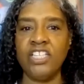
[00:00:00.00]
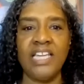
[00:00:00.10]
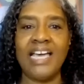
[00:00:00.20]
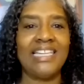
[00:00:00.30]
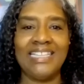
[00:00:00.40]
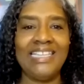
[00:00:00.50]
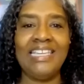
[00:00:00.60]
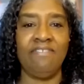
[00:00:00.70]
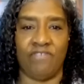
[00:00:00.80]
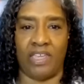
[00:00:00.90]
could not
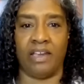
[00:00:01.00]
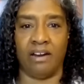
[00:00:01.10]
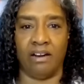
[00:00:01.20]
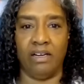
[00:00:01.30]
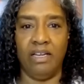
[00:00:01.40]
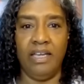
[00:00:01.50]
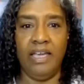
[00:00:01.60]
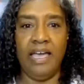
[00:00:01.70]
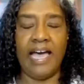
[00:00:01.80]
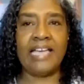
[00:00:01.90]
leave there.
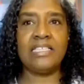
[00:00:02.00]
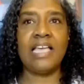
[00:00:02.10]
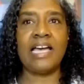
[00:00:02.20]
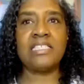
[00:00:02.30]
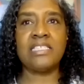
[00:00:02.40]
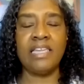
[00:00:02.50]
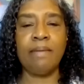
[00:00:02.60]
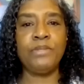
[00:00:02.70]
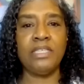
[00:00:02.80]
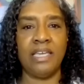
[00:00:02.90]
I
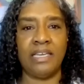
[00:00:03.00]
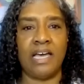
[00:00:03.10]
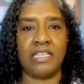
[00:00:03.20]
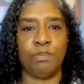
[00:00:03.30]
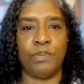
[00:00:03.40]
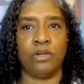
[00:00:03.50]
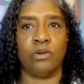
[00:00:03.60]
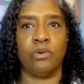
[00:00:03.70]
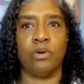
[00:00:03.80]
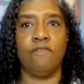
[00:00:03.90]
slept in that
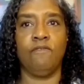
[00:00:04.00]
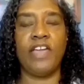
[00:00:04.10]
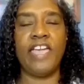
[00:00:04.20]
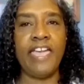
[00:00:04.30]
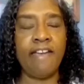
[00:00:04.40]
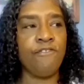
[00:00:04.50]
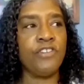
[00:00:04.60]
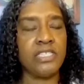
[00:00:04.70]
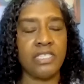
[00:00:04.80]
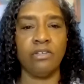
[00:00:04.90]
hospital
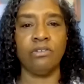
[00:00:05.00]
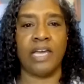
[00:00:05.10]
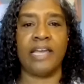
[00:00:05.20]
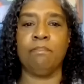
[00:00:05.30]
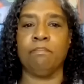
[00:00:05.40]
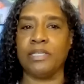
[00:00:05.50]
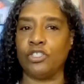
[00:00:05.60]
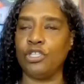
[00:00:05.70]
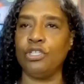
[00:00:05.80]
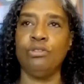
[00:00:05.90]
every single night but
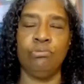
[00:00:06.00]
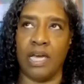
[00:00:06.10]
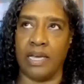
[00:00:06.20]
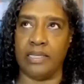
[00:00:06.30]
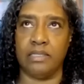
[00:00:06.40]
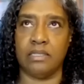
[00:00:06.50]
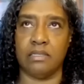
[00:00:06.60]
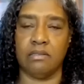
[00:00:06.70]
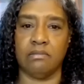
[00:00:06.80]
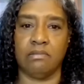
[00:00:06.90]
2
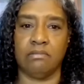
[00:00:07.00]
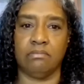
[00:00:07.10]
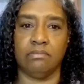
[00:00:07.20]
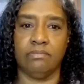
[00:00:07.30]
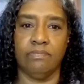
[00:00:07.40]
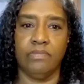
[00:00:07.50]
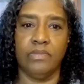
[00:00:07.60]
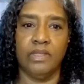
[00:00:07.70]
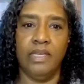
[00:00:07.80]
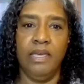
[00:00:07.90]
nights,
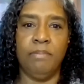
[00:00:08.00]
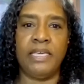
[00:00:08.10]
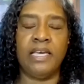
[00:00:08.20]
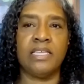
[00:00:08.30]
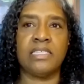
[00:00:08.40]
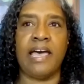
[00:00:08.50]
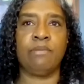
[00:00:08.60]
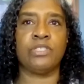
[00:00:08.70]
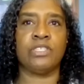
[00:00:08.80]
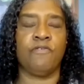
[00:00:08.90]
because
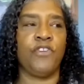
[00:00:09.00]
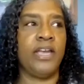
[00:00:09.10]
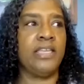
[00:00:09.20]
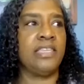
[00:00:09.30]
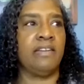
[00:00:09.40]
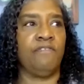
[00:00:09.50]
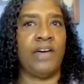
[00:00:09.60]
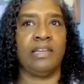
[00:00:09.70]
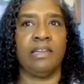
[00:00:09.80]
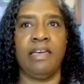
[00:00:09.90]
I was afraid that if
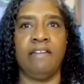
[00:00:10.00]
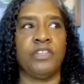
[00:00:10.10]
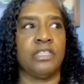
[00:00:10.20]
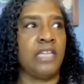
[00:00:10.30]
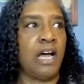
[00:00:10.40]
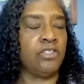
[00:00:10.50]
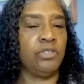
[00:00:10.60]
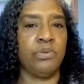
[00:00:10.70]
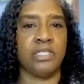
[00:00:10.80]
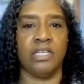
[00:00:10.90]
I left, a
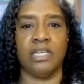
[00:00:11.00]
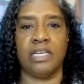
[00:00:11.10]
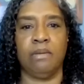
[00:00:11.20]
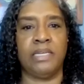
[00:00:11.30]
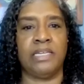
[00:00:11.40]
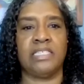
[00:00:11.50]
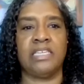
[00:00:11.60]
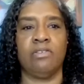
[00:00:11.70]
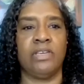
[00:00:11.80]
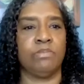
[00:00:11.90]
doctor was going to come in and
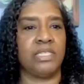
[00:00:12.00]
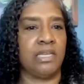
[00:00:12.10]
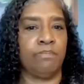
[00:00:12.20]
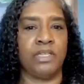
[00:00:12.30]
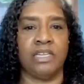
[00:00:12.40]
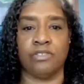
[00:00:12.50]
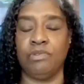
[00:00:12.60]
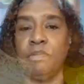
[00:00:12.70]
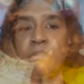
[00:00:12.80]
tell him something else.